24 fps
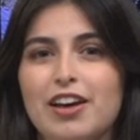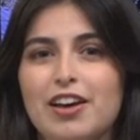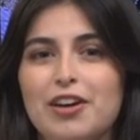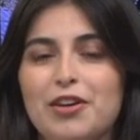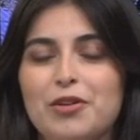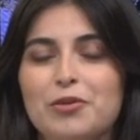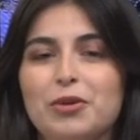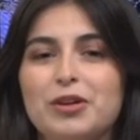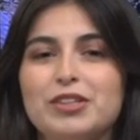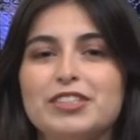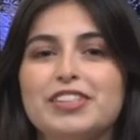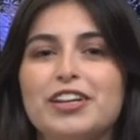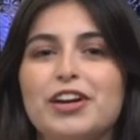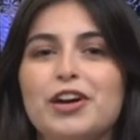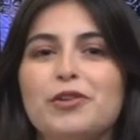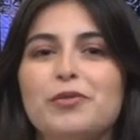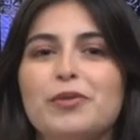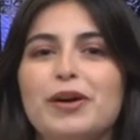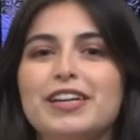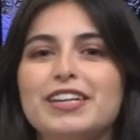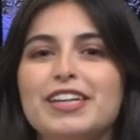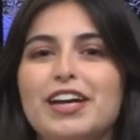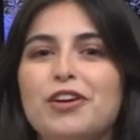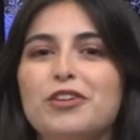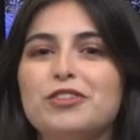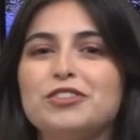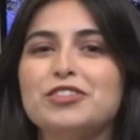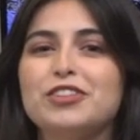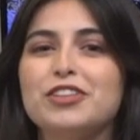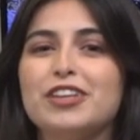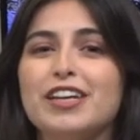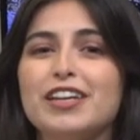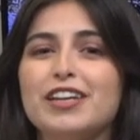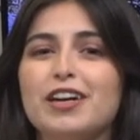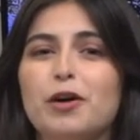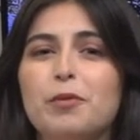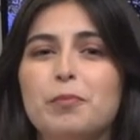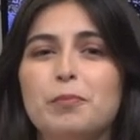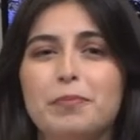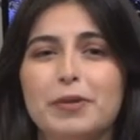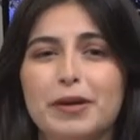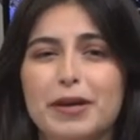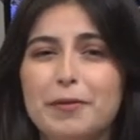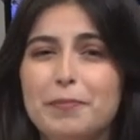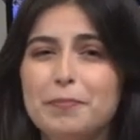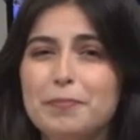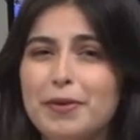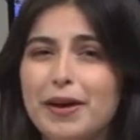Well, Serra, right now it's looking a
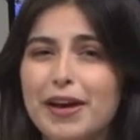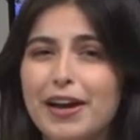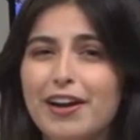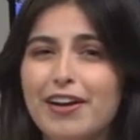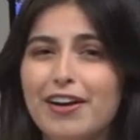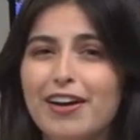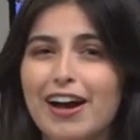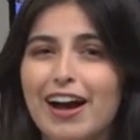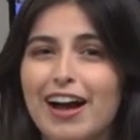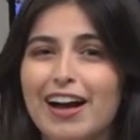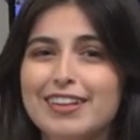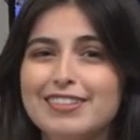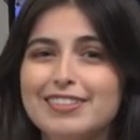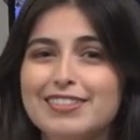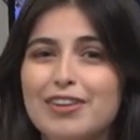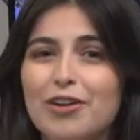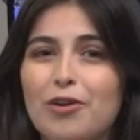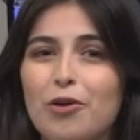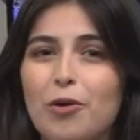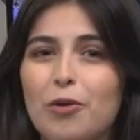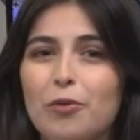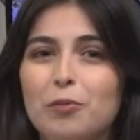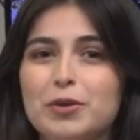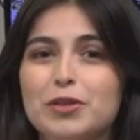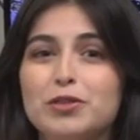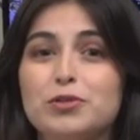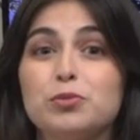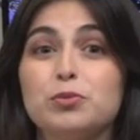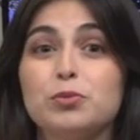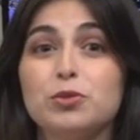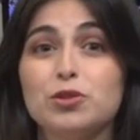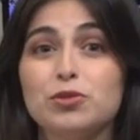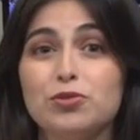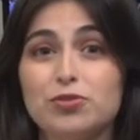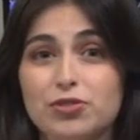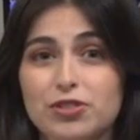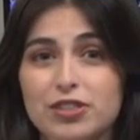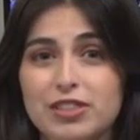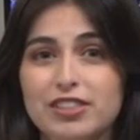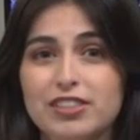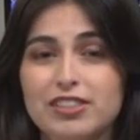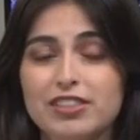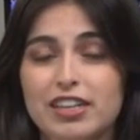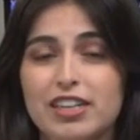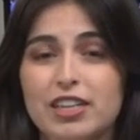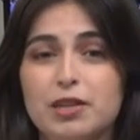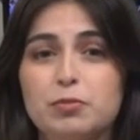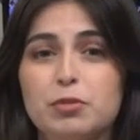bit bare as the home is roofless
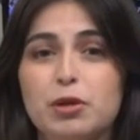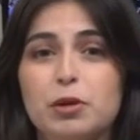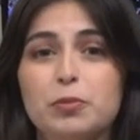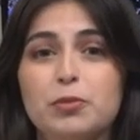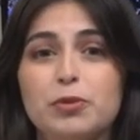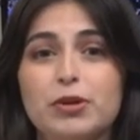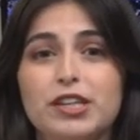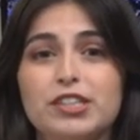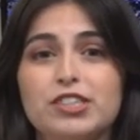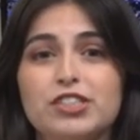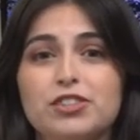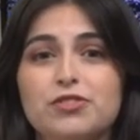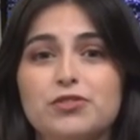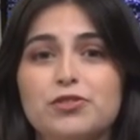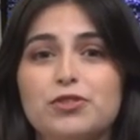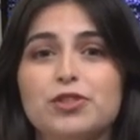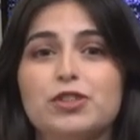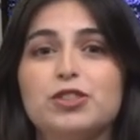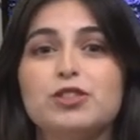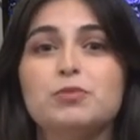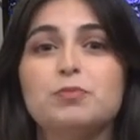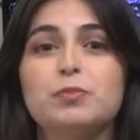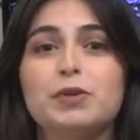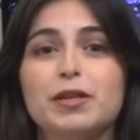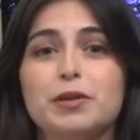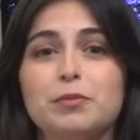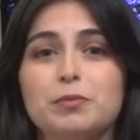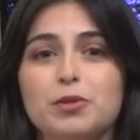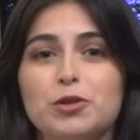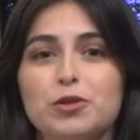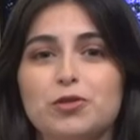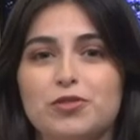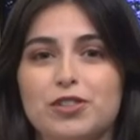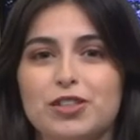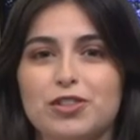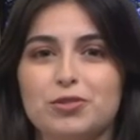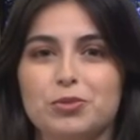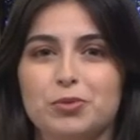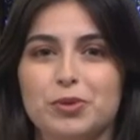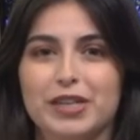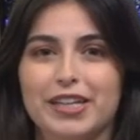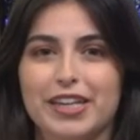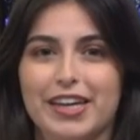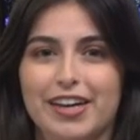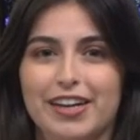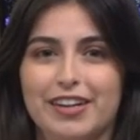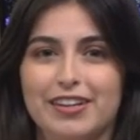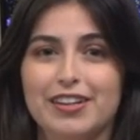and in preparation for its big move this
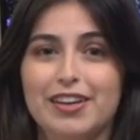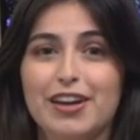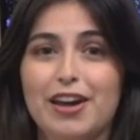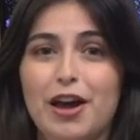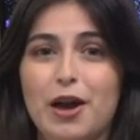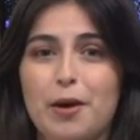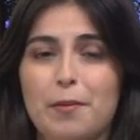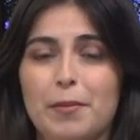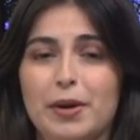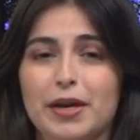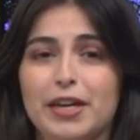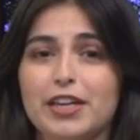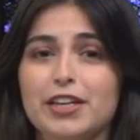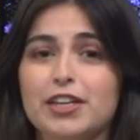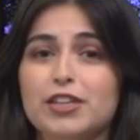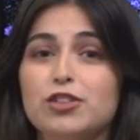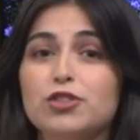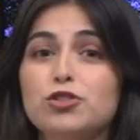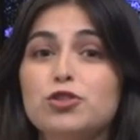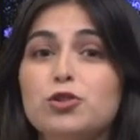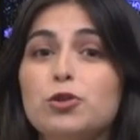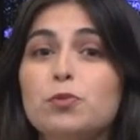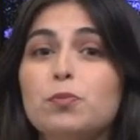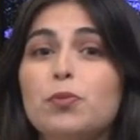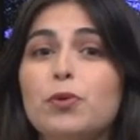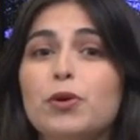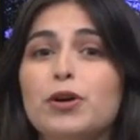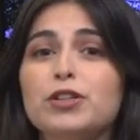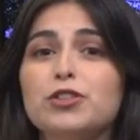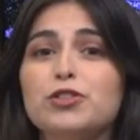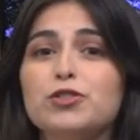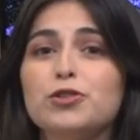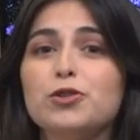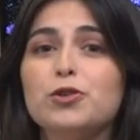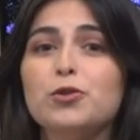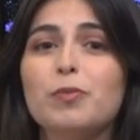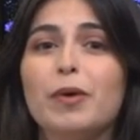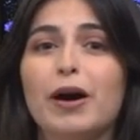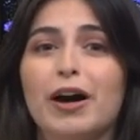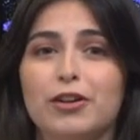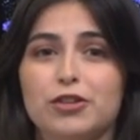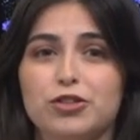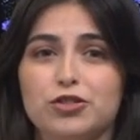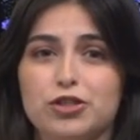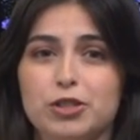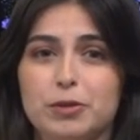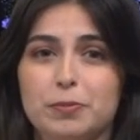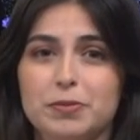weekend, making a 2.2-mile
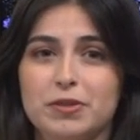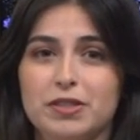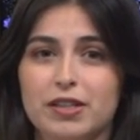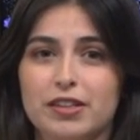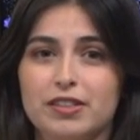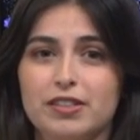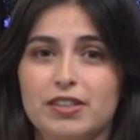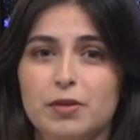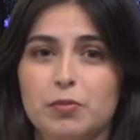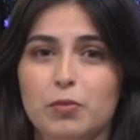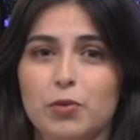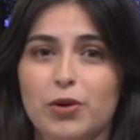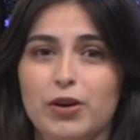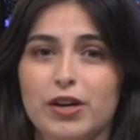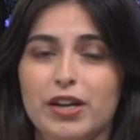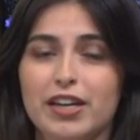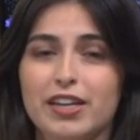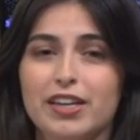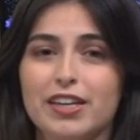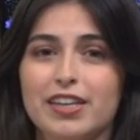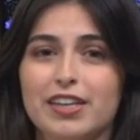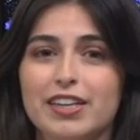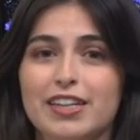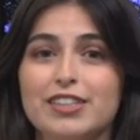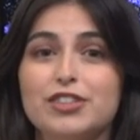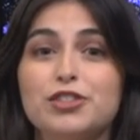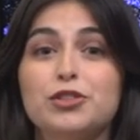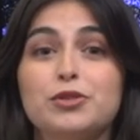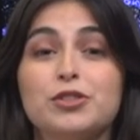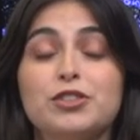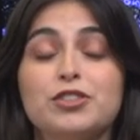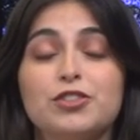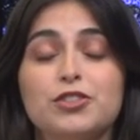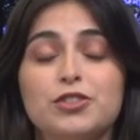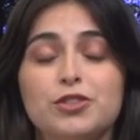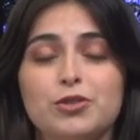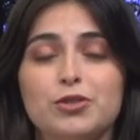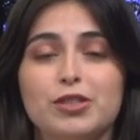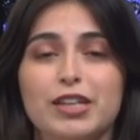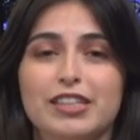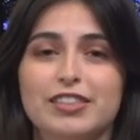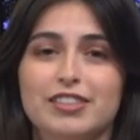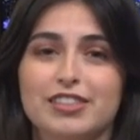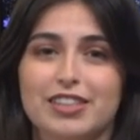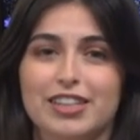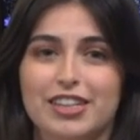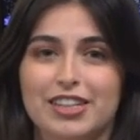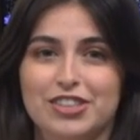trip Sunday morning to its new
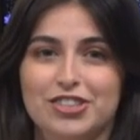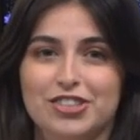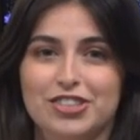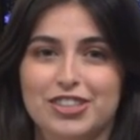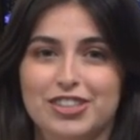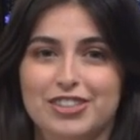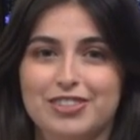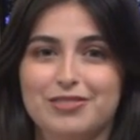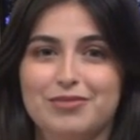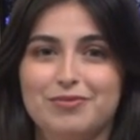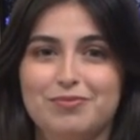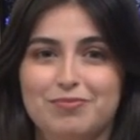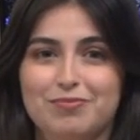destination.